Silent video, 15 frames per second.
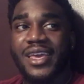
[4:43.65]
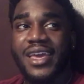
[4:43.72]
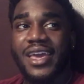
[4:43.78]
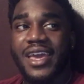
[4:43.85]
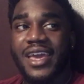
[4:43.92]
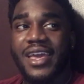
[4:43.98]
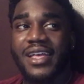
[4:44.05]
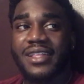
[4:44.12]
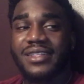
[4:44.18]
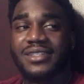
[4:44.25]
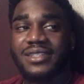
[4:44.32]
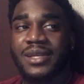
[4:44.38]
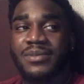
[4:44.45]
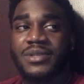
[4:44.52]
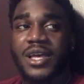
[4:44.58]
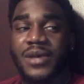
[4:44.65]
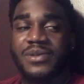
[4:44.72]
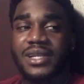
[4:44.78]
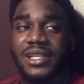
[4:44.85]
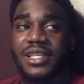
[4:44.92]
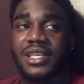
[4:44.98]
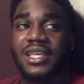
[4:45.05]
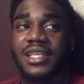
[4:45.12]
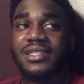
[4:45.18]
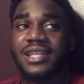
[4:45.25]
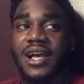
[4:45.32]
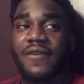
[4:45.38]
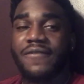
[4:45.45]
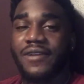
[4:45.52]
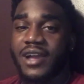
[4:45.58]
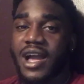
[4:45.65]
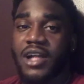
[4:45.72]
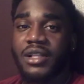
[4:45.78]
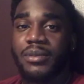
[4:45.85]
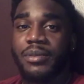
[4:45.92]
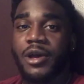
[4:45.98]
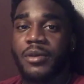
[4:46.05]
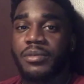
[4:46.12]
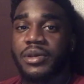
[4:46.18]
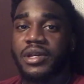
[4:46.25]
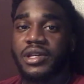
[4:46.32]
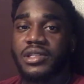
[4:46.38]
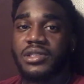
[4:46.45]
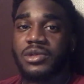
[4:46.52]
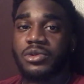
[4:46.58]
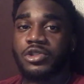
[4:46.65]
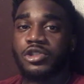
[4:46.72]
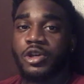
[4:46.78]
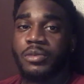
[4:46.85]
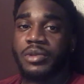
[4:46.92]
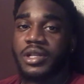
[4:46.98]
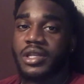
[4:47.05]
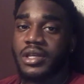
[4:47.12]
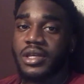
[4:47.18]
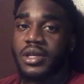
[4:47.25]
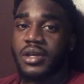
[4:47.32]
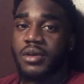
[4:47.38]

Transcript: and sometimes like the kids got forgotten about because there was so many